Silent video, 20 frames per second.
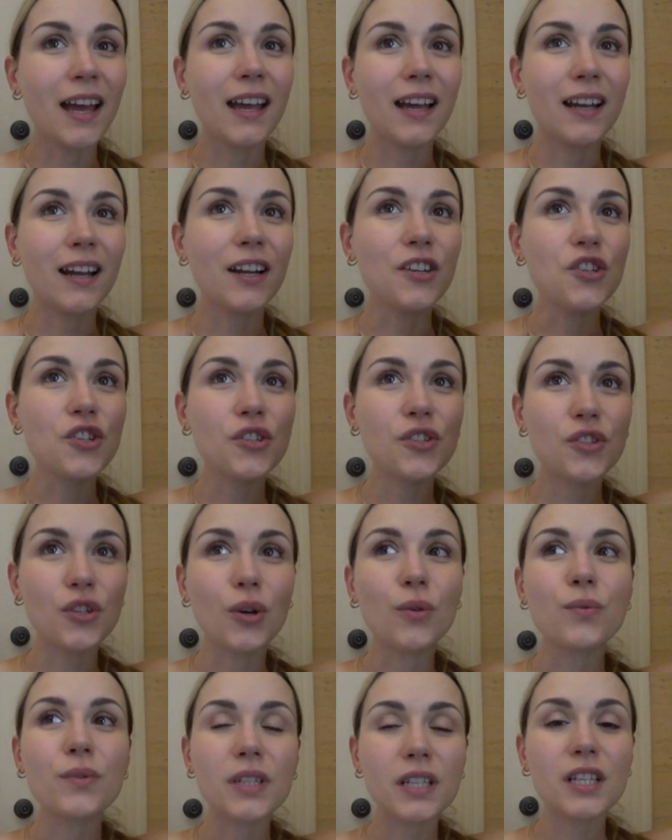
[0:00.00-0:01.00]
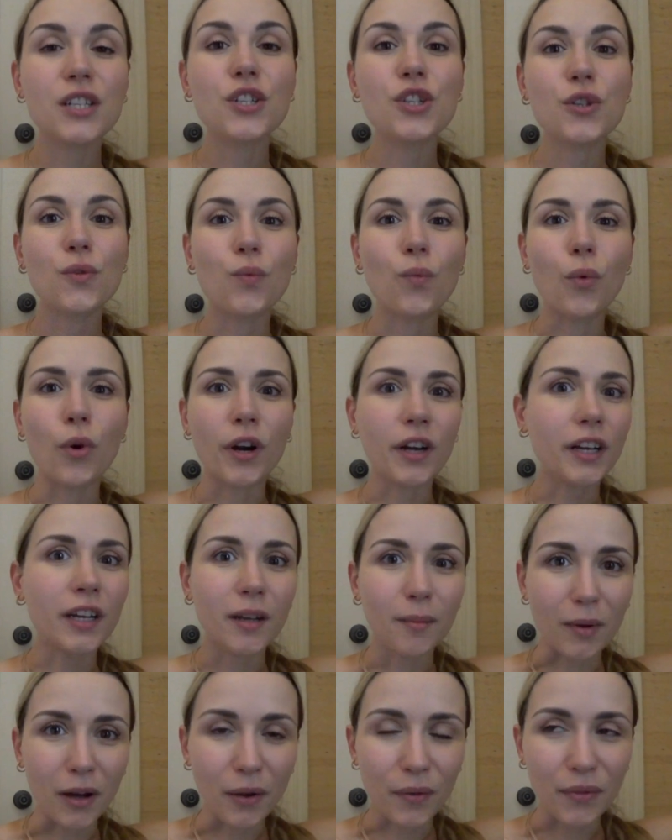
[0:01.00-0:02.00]
And I just don't need to
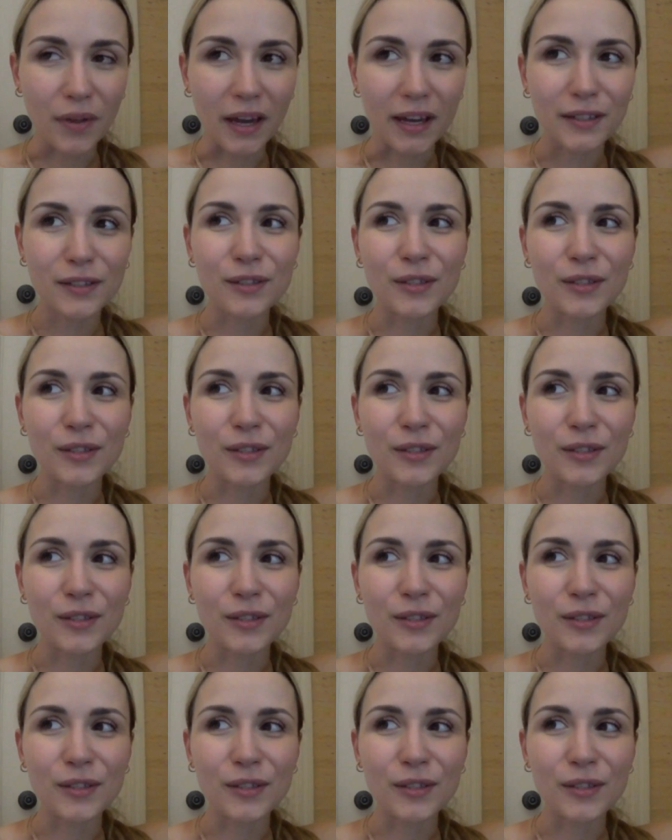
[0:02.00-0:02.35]
worry about that.